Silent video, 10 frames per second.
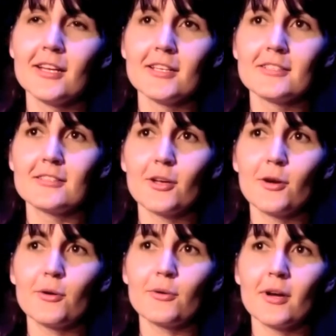
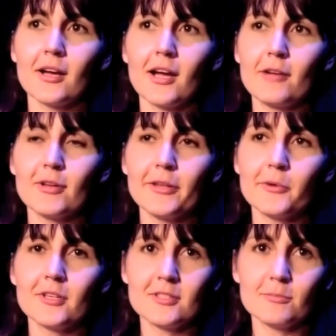So I really
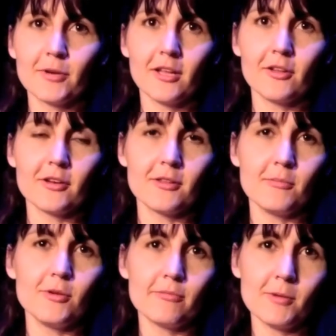wanted to bring a lot of the
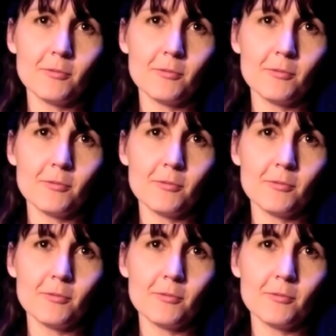movement